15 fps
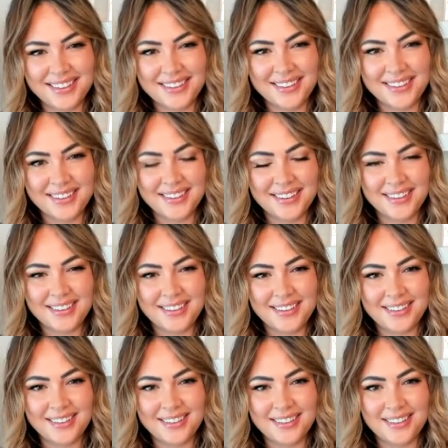
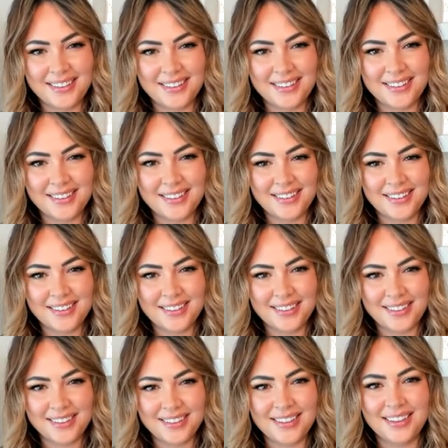
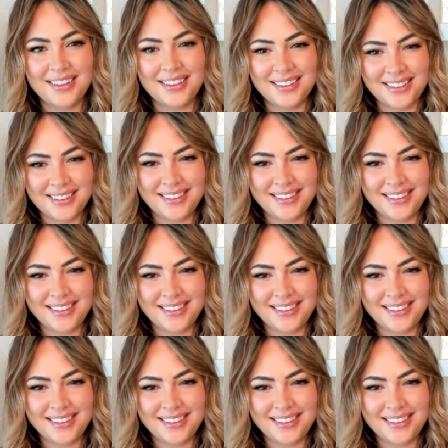This person isn't speaking.